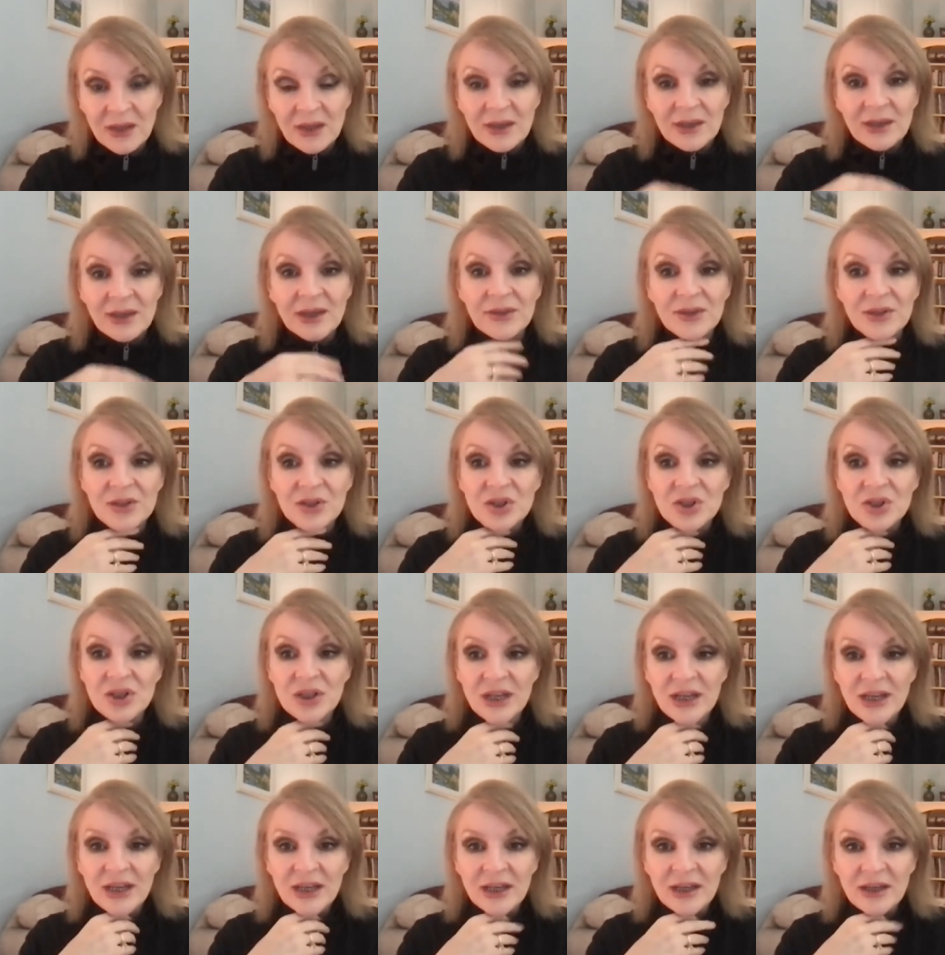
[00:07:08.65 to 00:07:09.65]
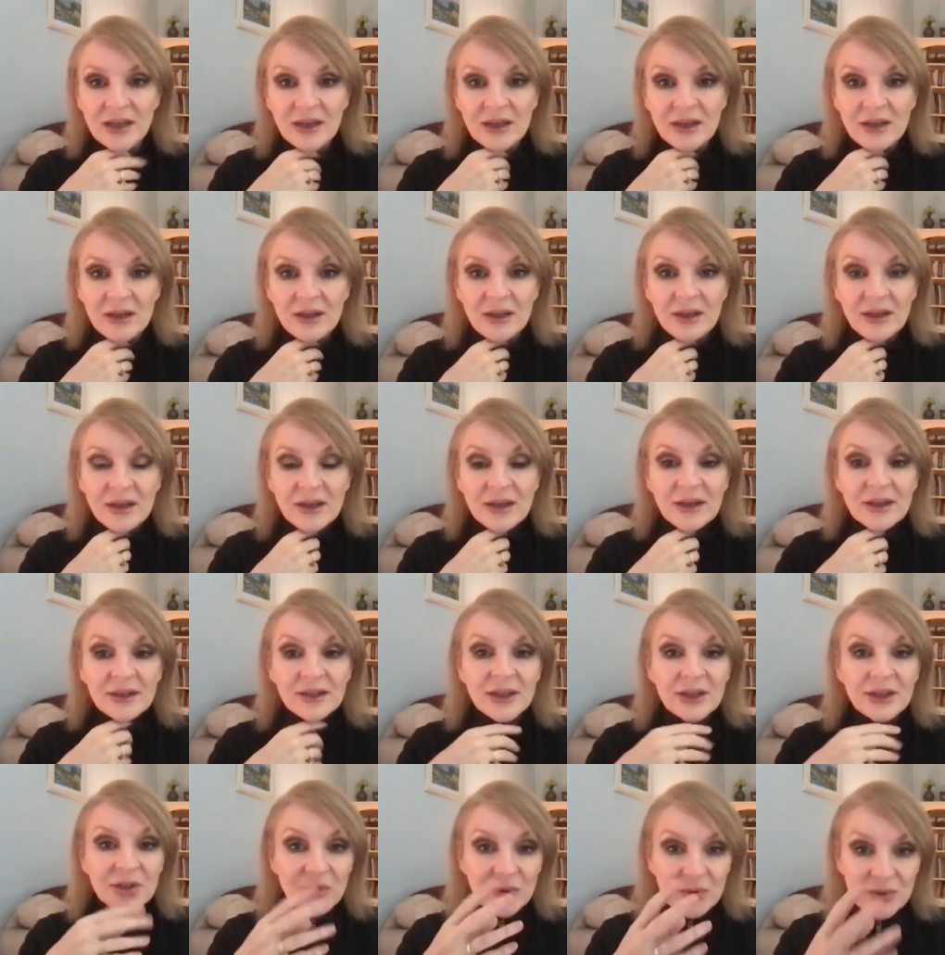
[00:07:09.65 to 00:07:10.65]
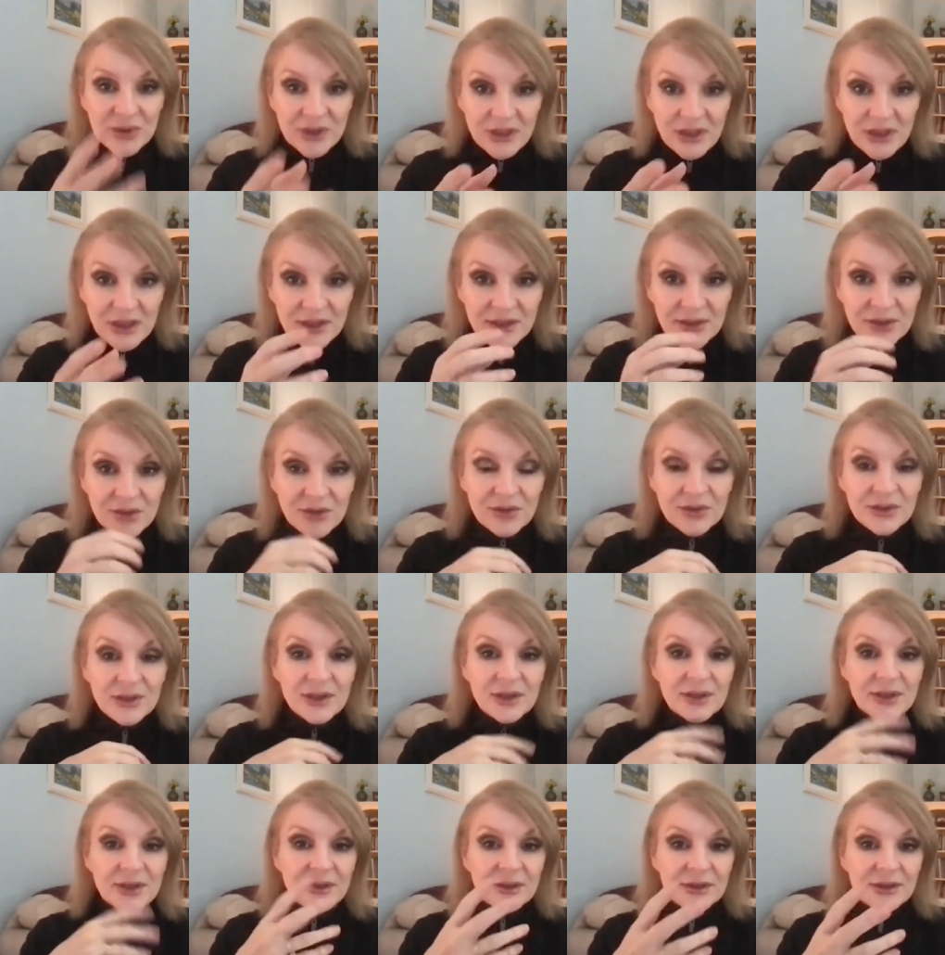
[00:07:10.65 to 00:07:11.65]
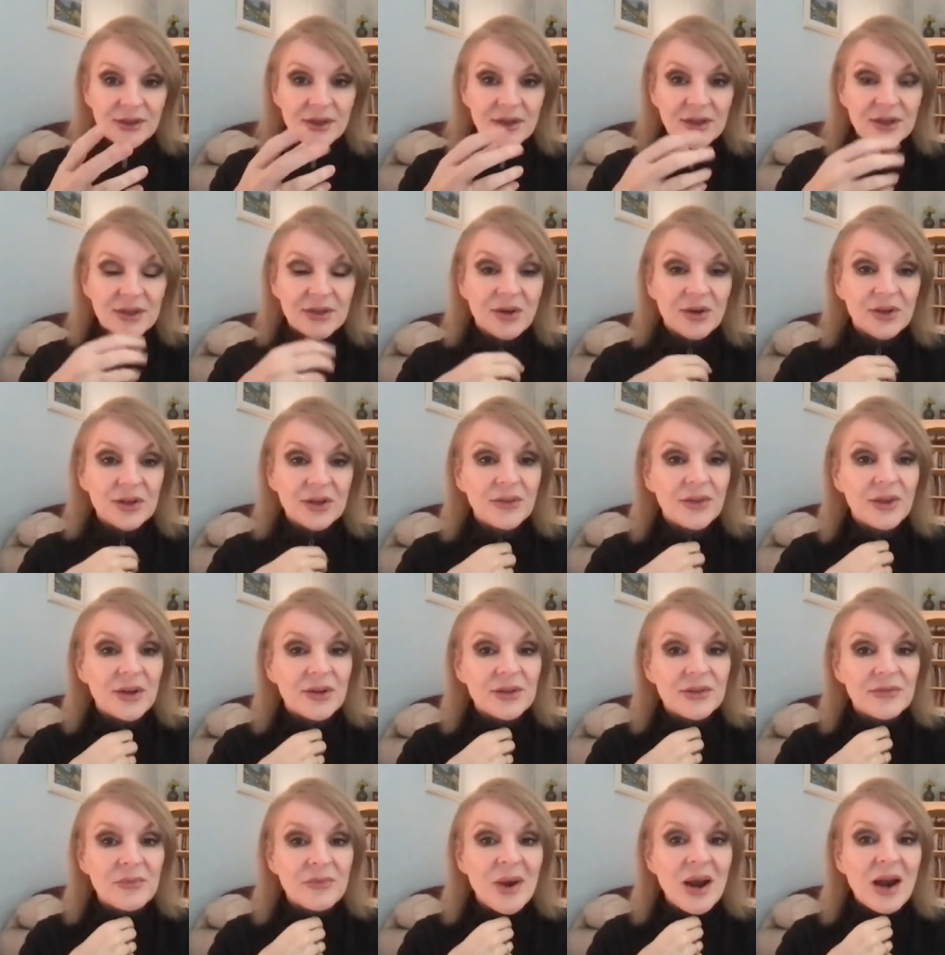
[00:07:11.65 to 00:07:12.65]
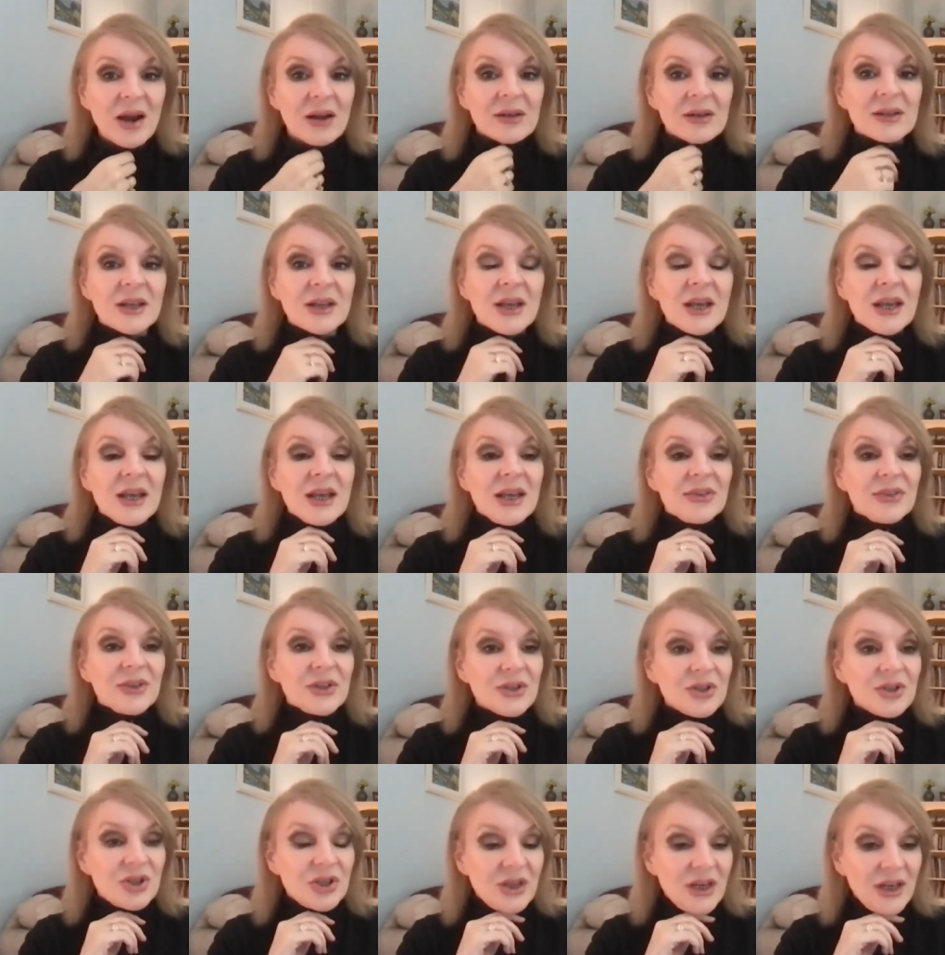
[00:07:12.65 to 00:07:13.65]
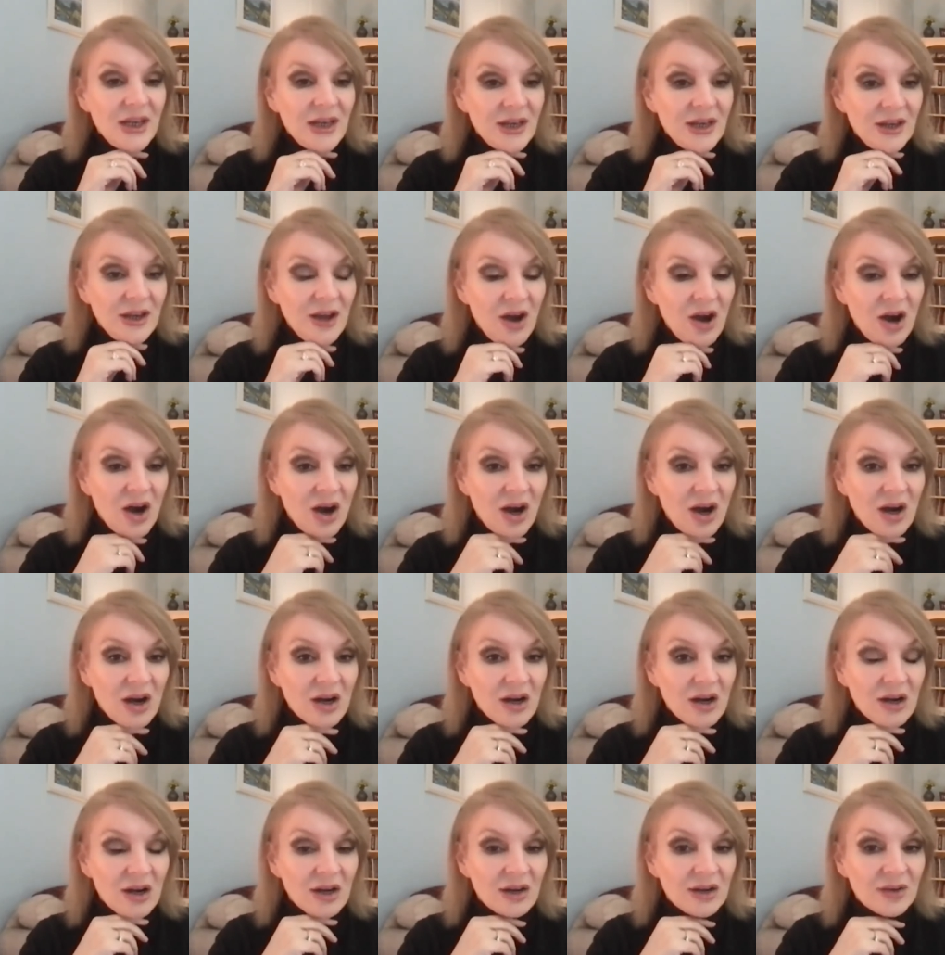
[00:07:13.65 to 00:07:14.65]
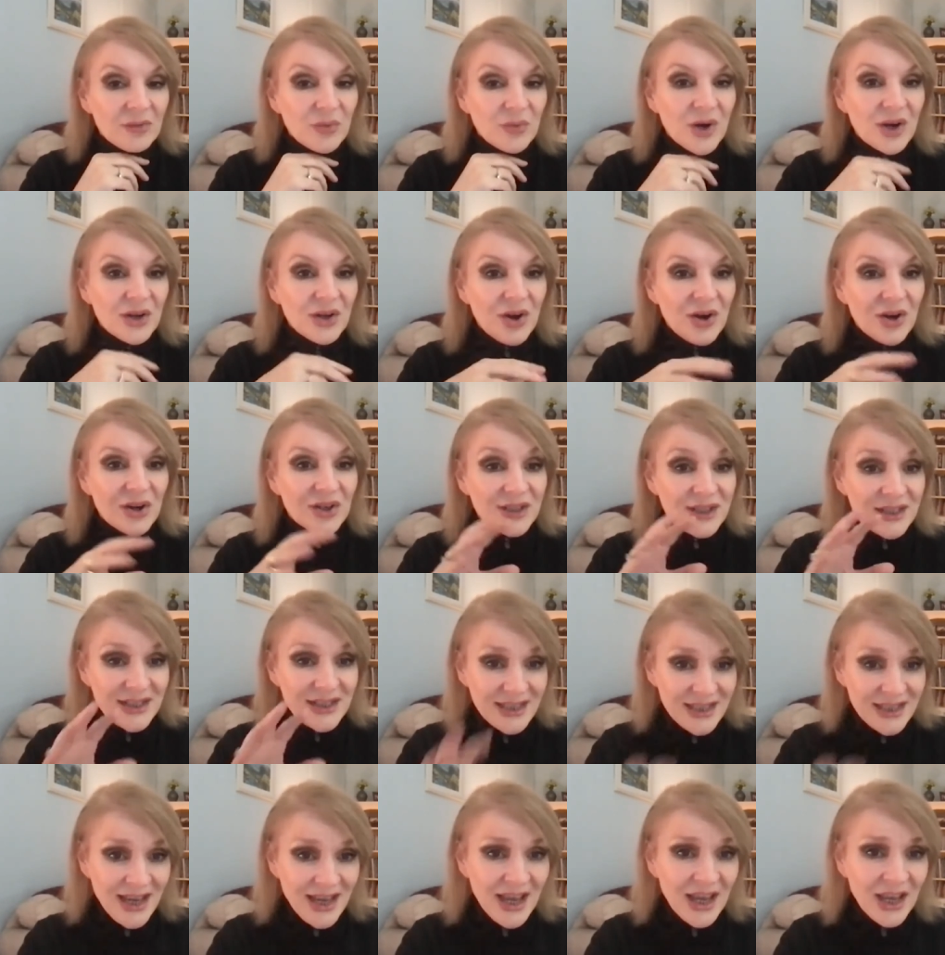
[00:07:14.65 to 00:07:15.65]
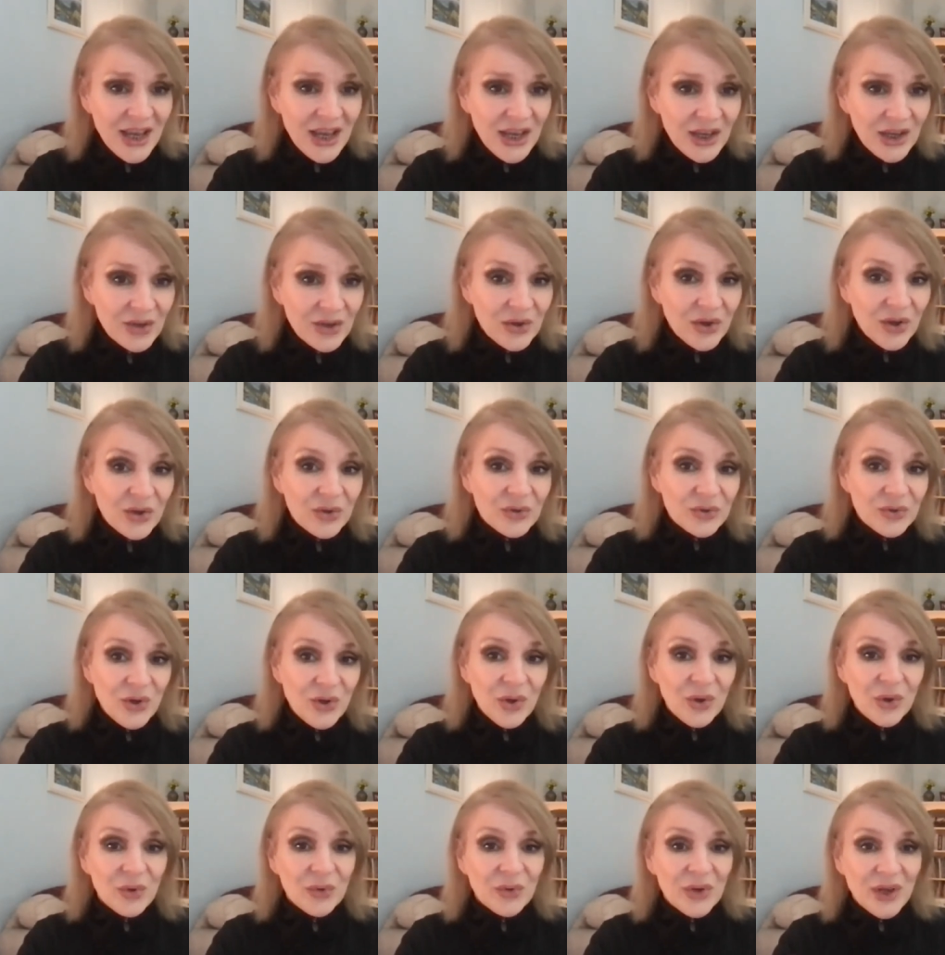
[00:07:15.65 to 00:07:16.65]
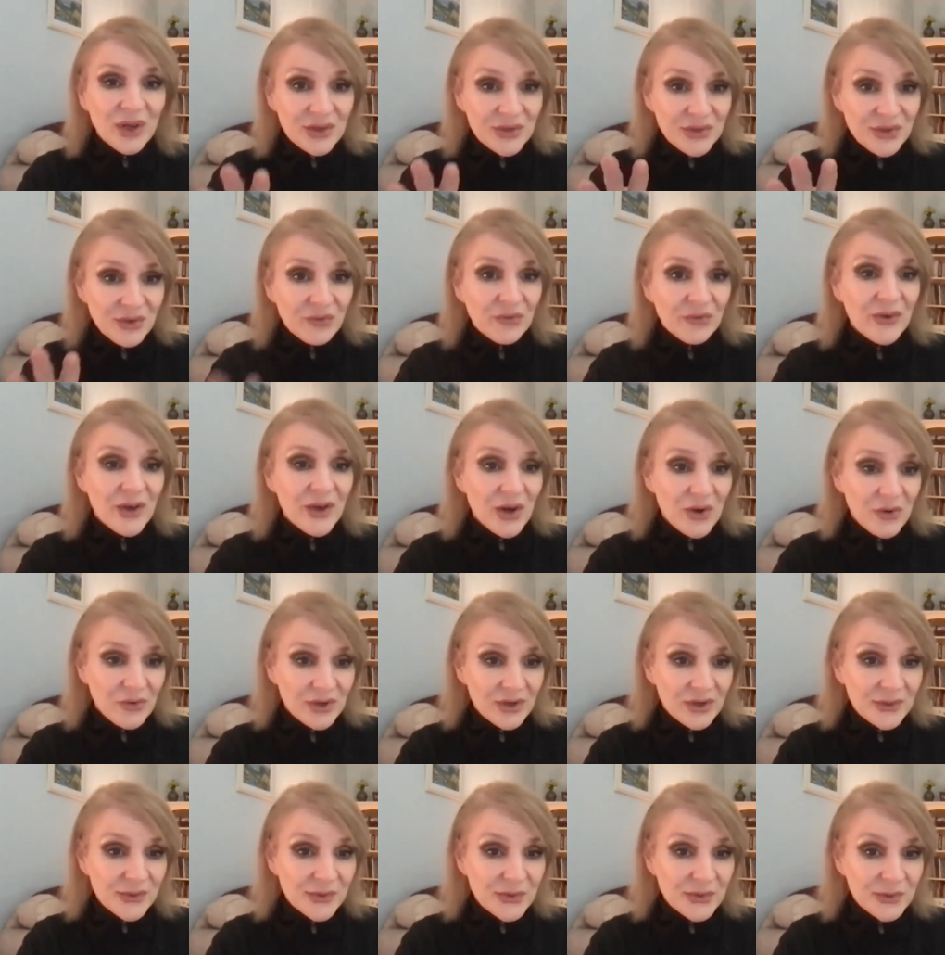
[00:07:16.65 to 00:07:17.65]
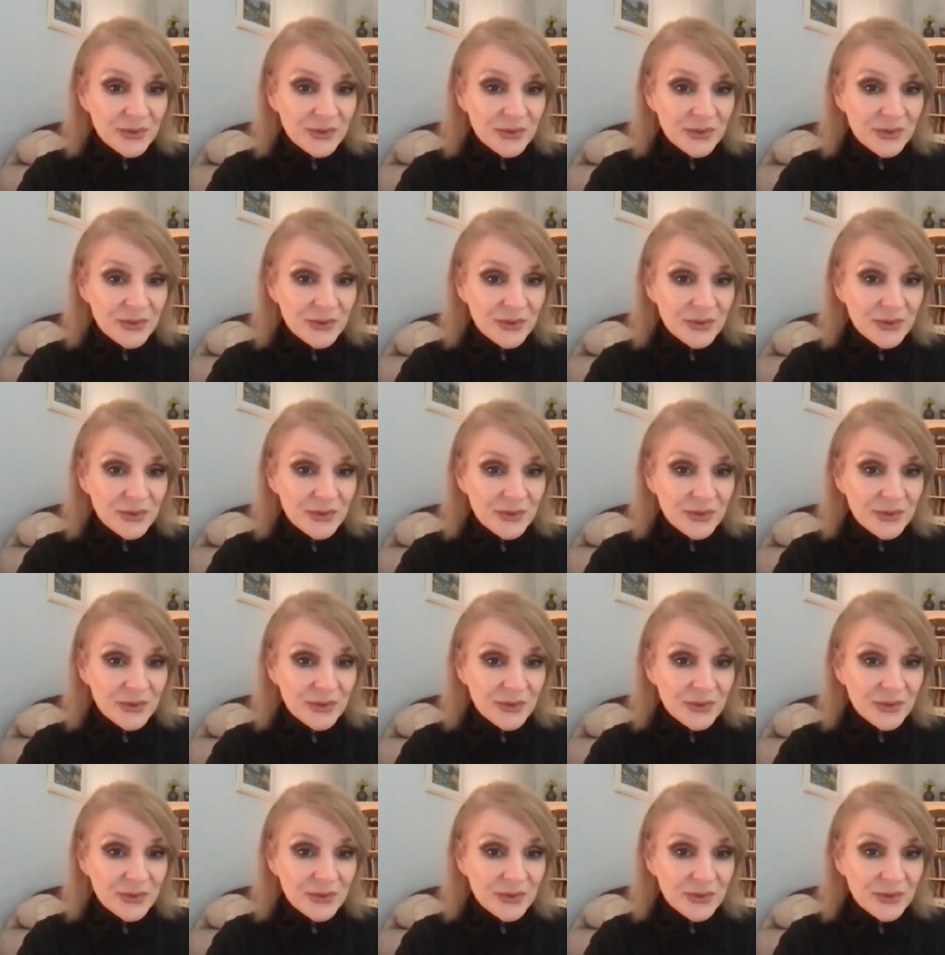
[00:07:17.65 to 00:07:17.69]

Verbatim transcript: Now, the she, and I know Denise knows this because Denise Hartigan there is from Ireland, the she are what are today known as the fairies.